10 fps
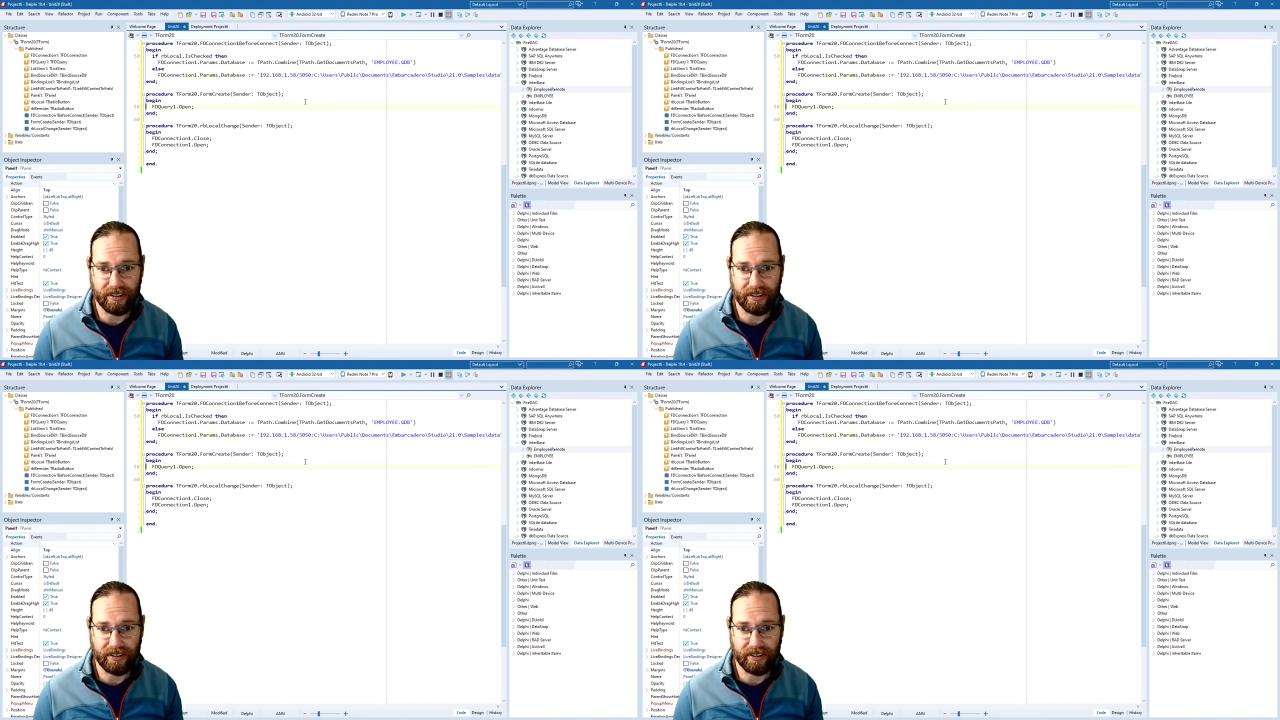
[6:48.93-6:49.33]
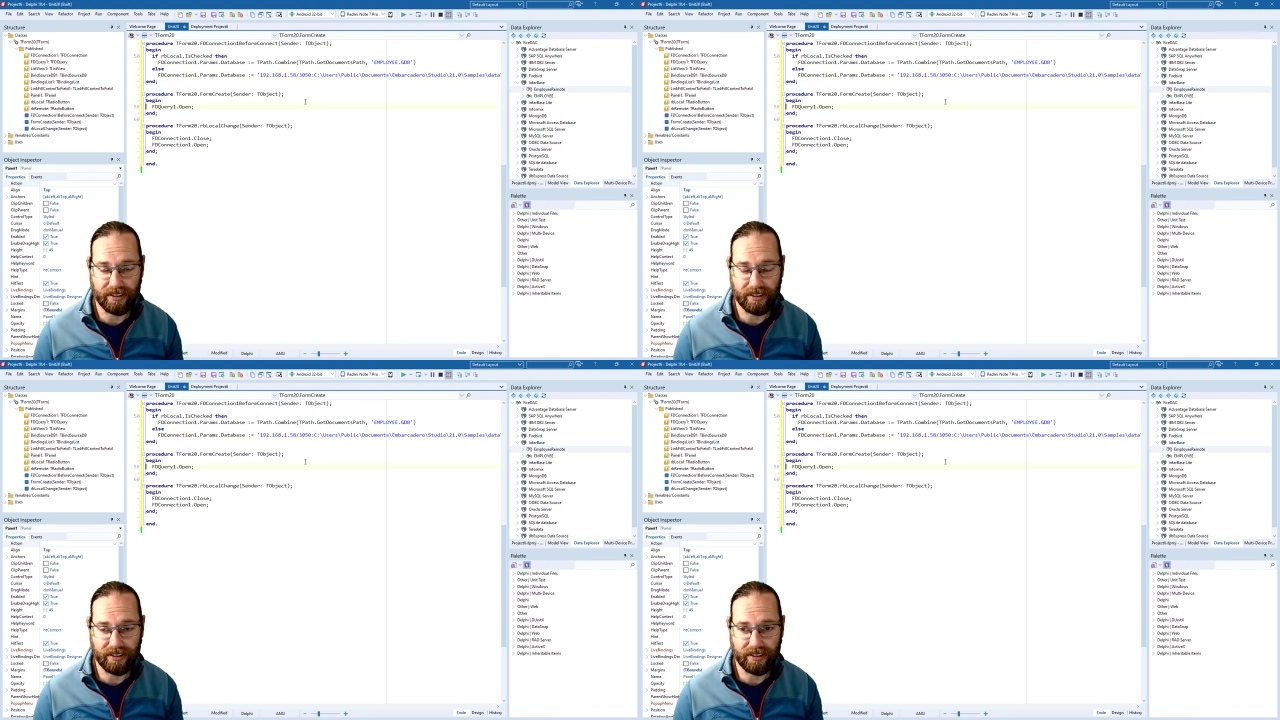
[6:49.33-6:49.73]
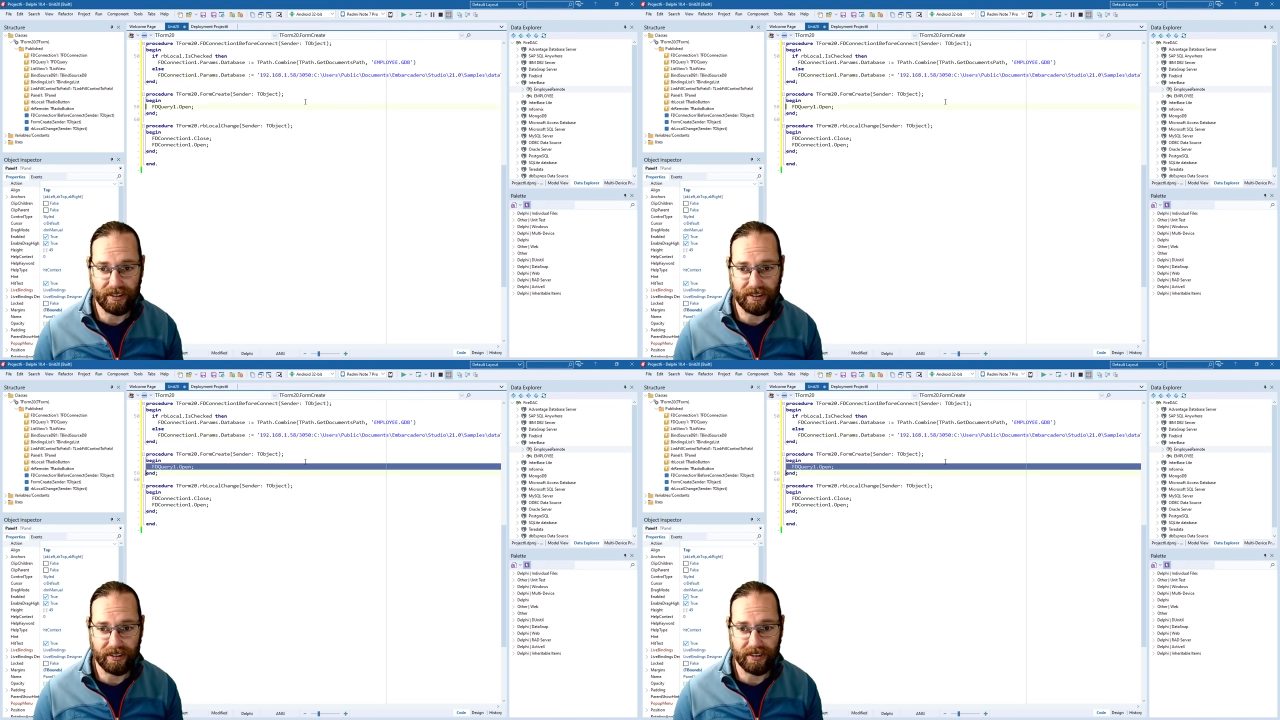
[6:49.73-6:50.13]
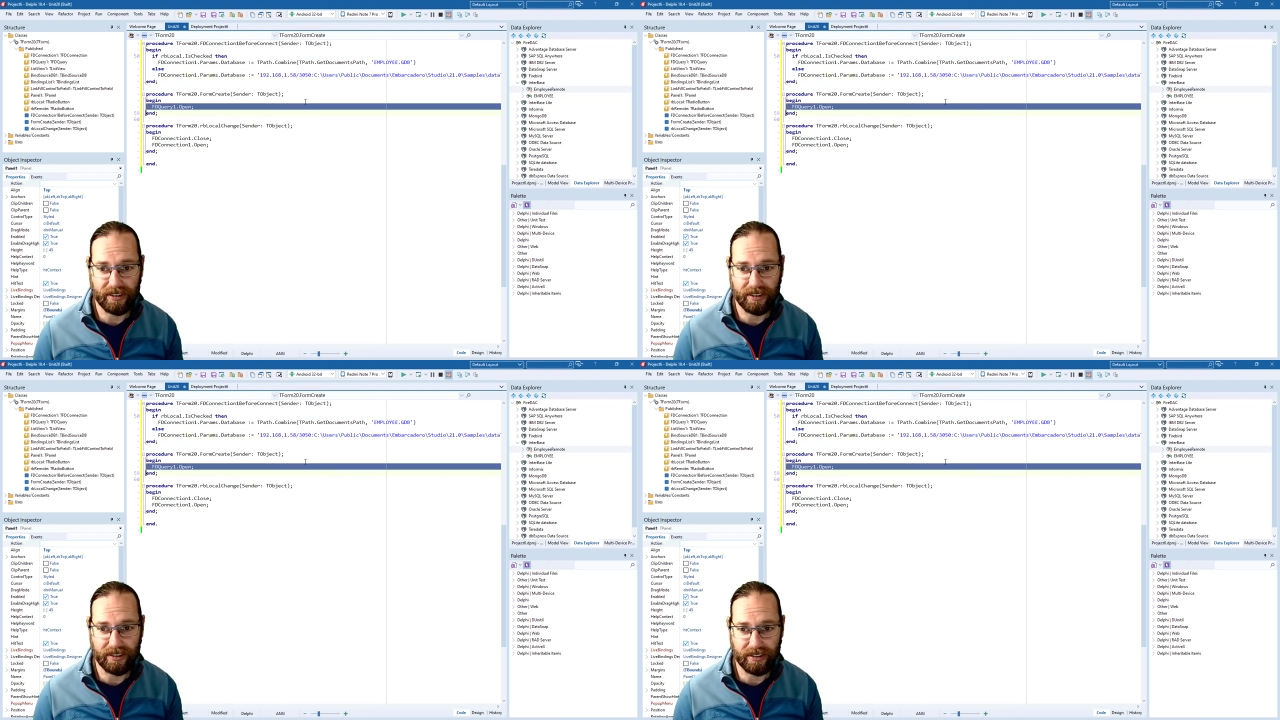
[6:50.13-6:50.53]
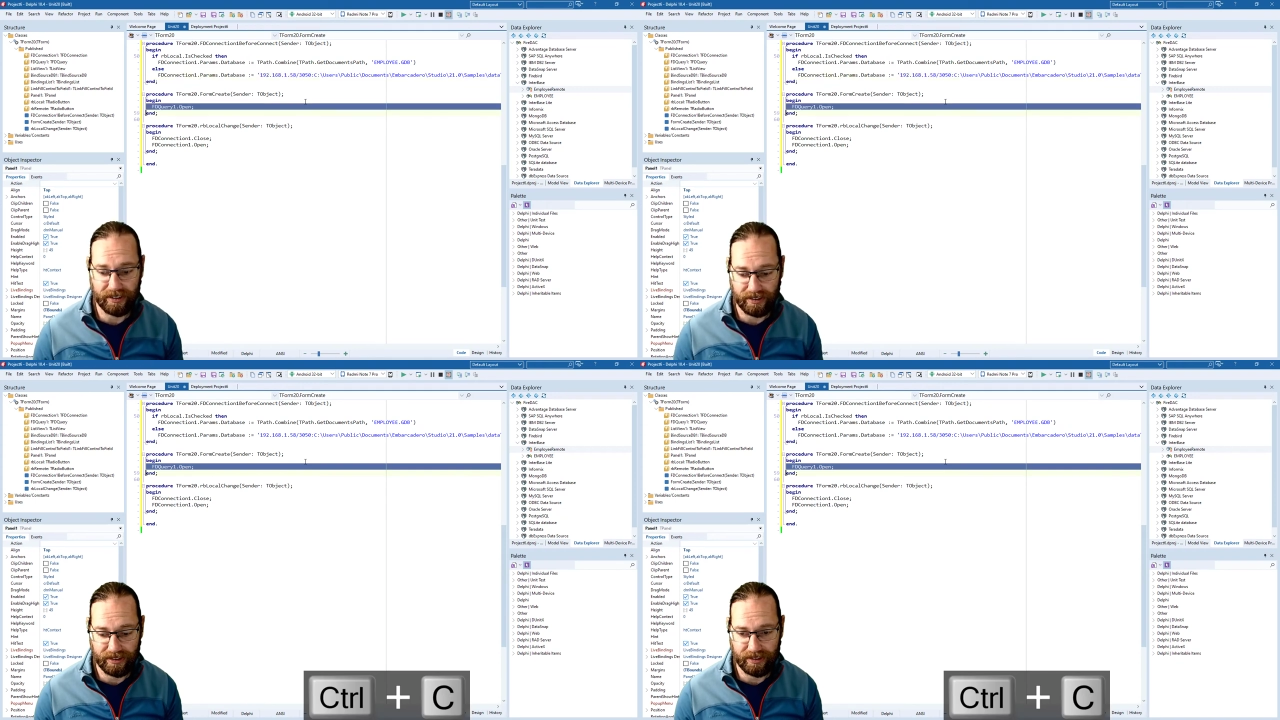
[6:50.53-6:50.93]

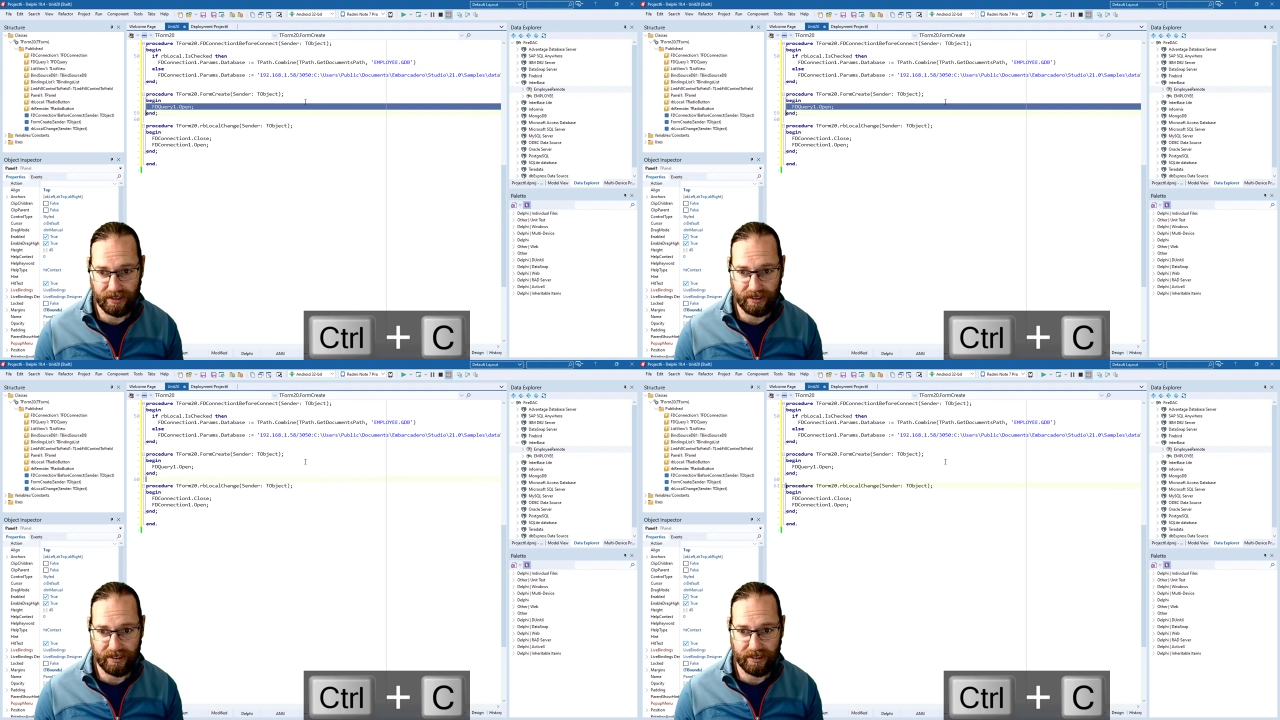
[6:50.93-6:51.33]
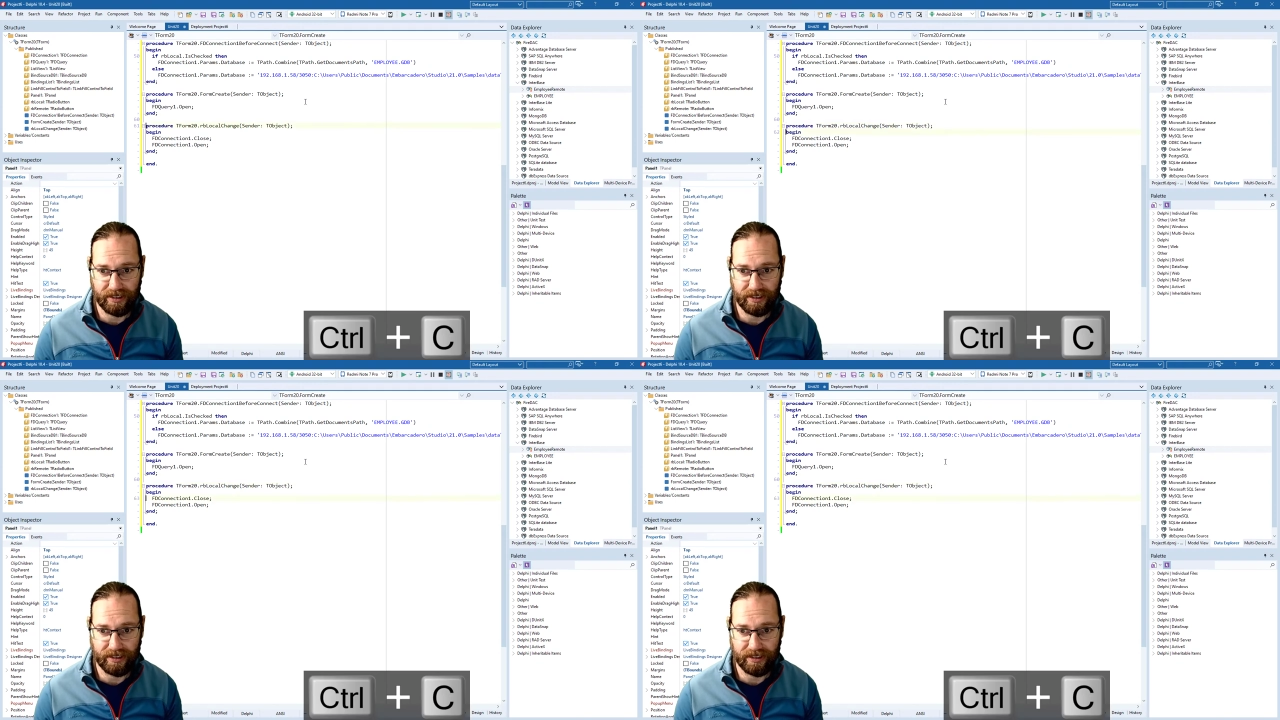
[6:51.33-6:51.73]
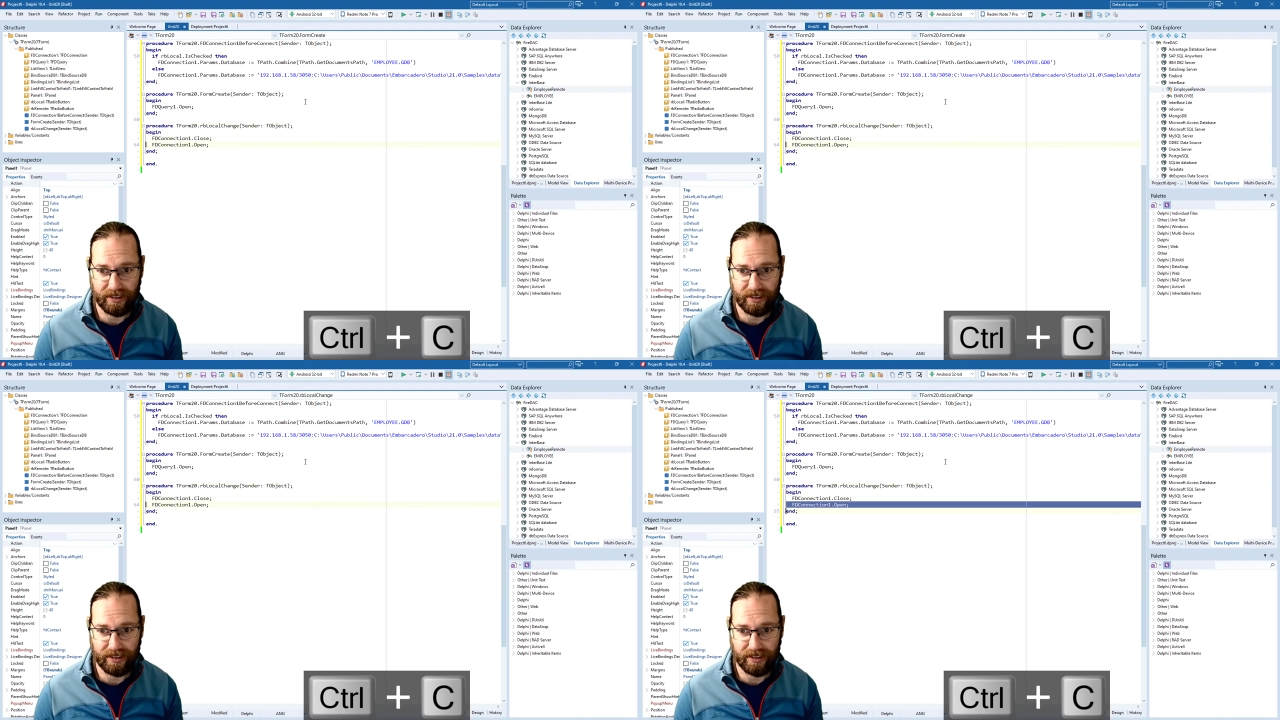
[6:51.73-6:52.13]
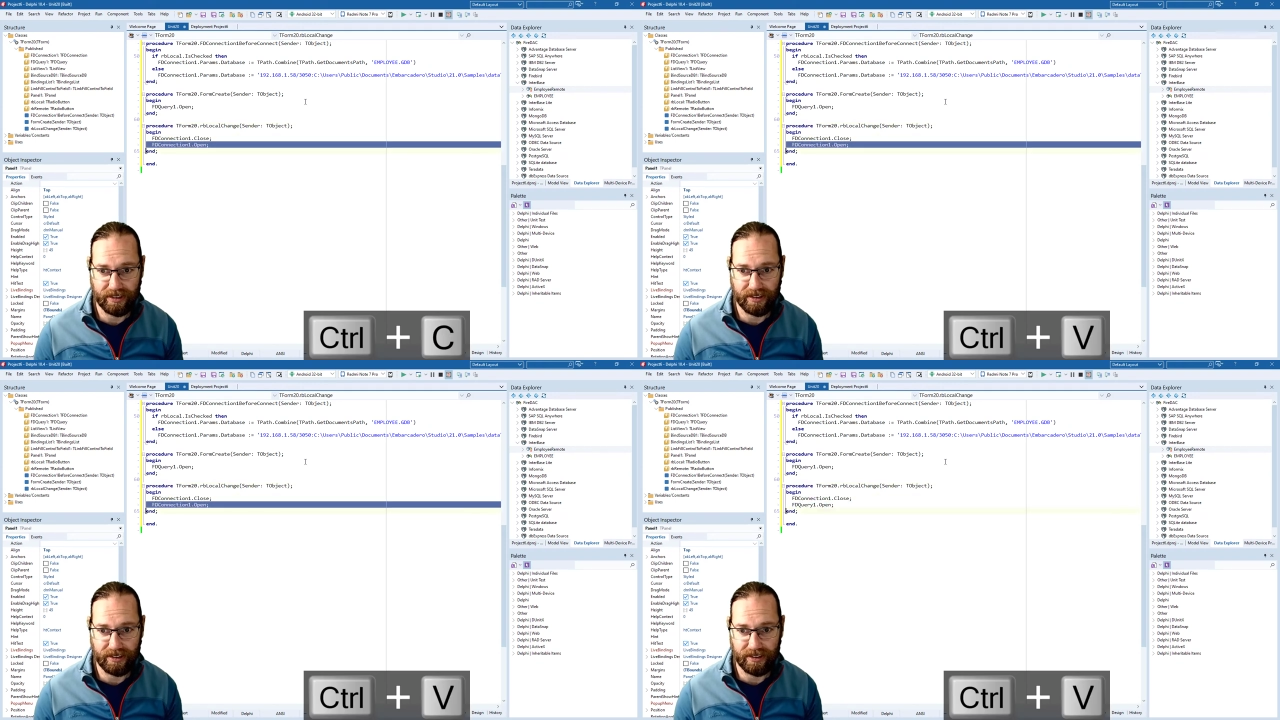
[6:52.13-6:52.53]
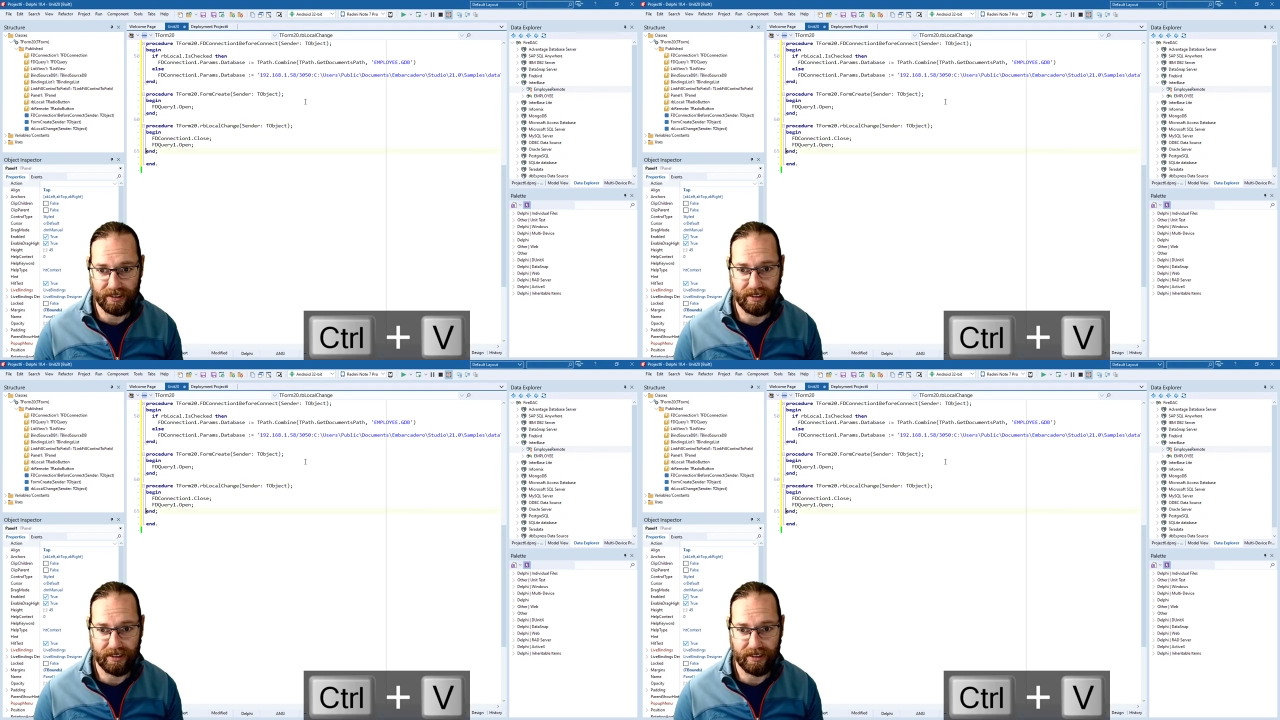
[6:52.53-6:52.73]
[no speech]